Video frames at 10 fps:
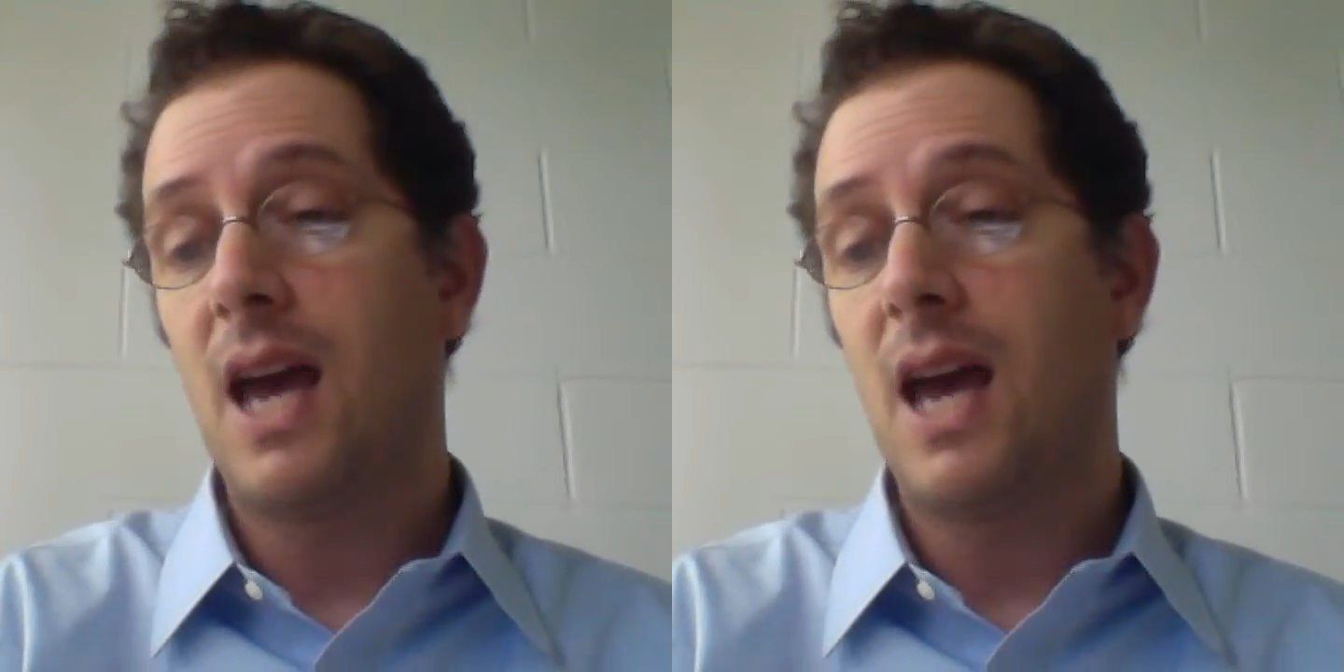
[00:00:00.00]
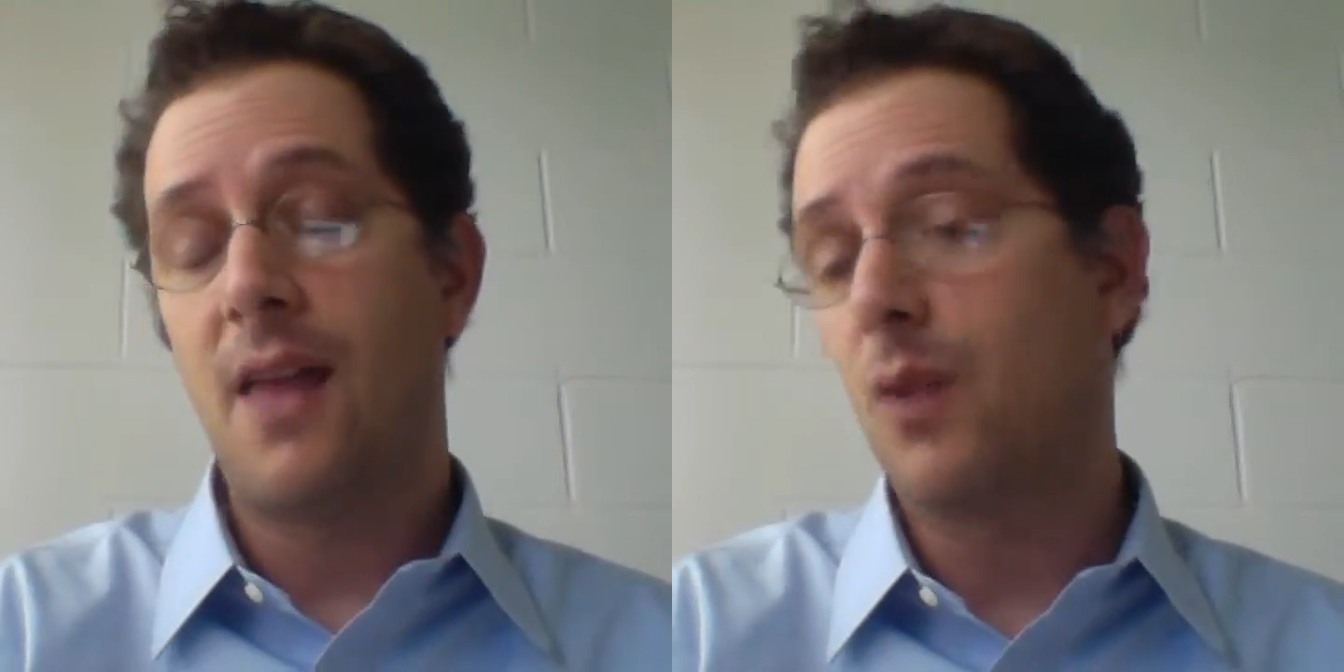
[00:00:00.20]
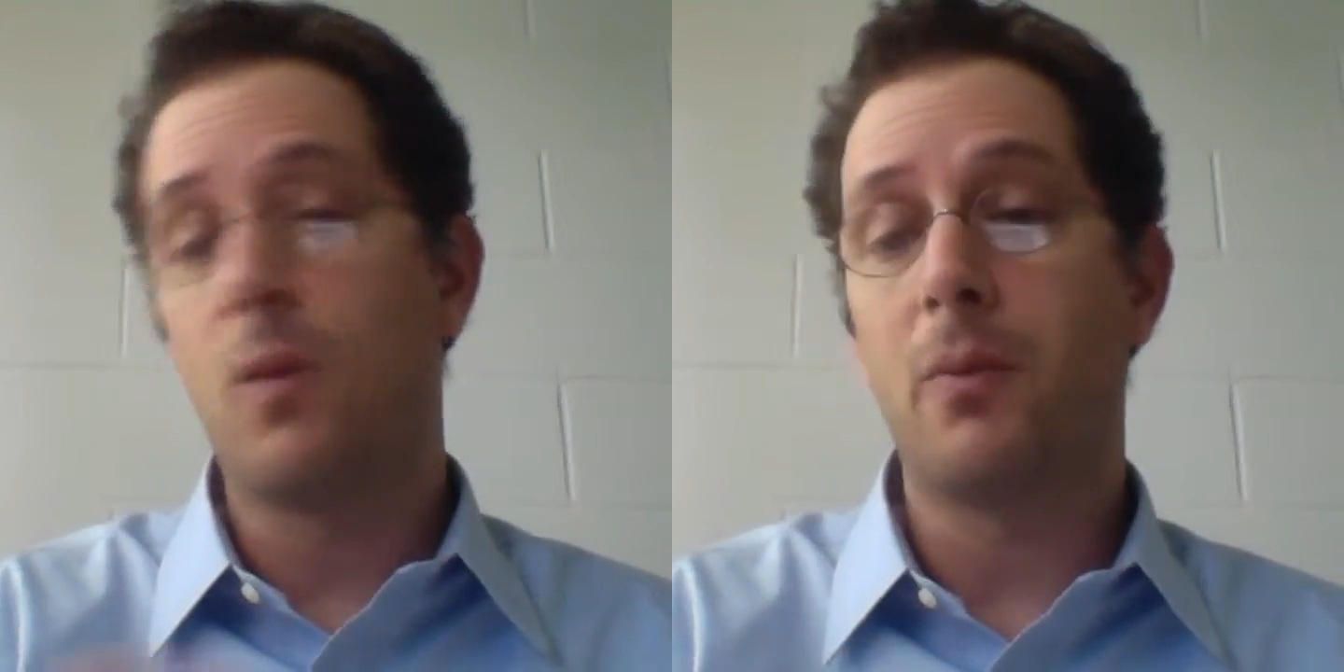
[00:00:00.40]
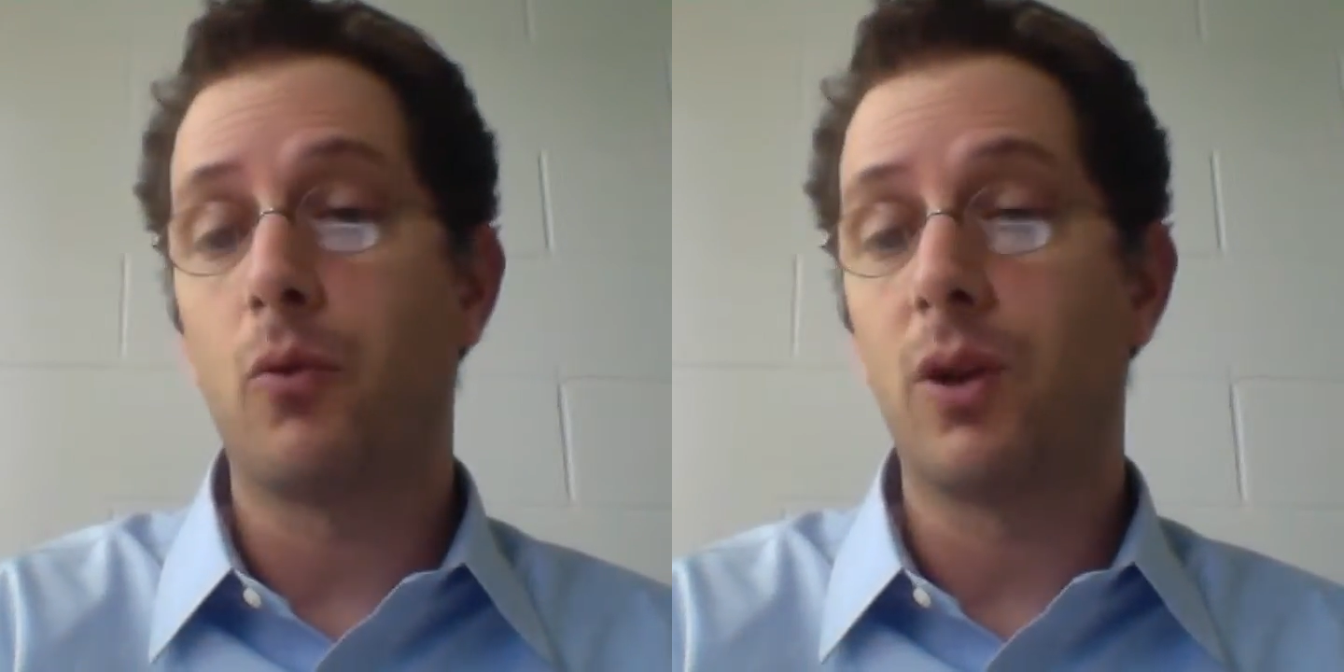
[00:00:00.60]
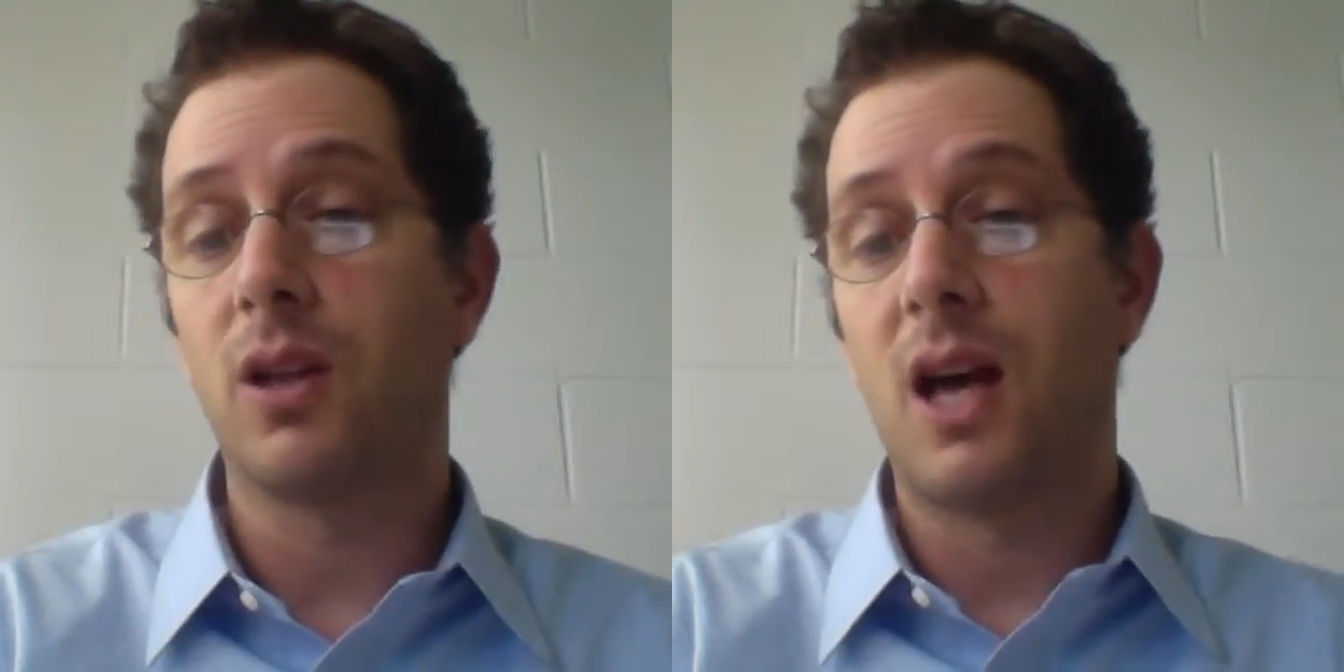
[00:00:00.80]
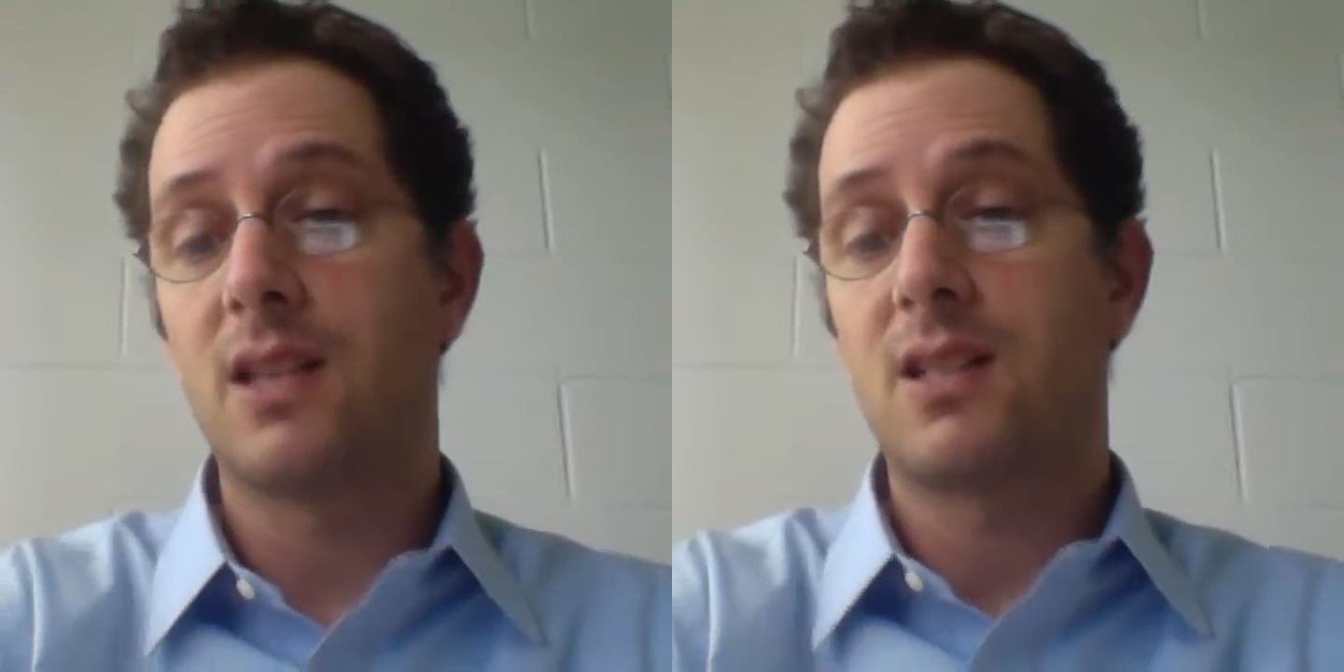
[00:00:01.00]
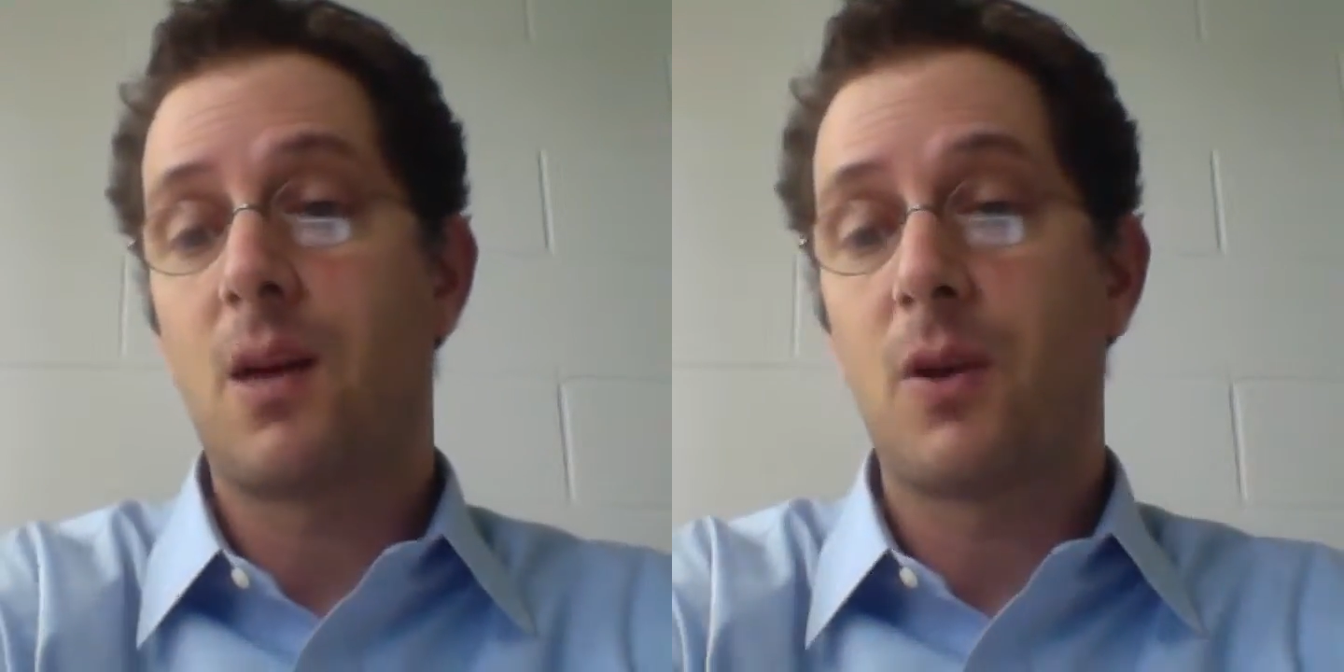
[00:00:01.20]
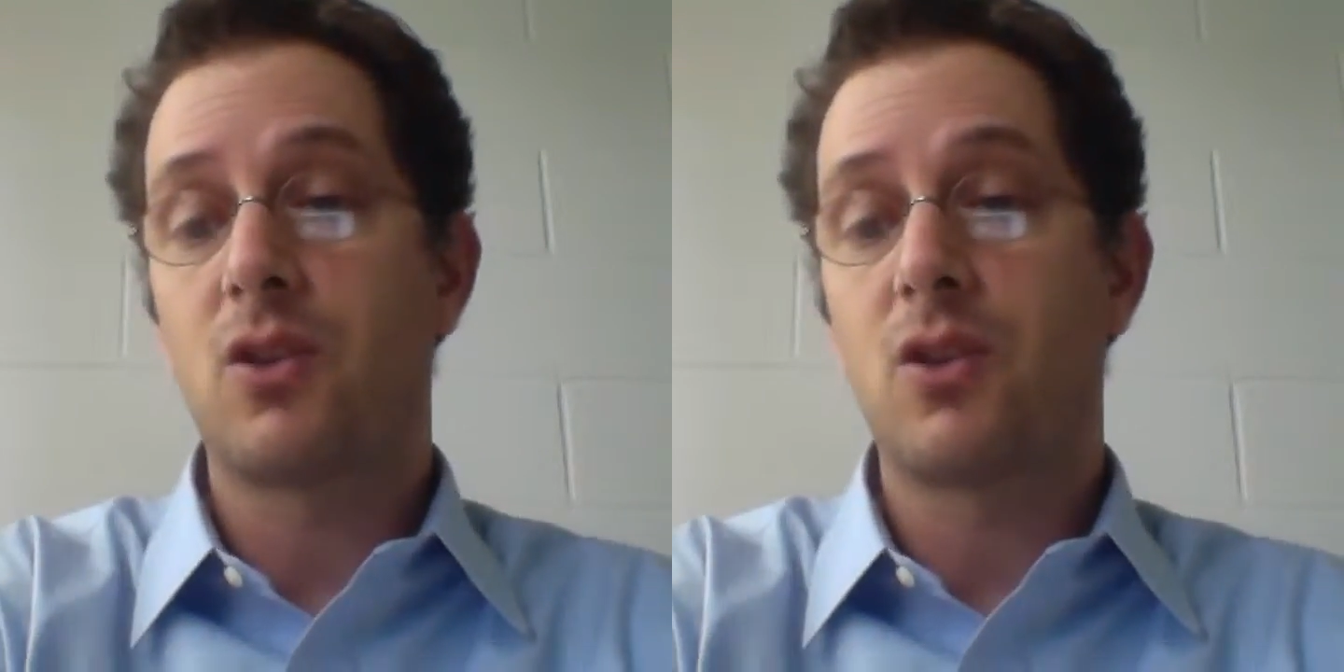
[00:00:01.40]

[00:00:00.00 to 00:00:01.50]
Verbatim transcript: And then when people realized how much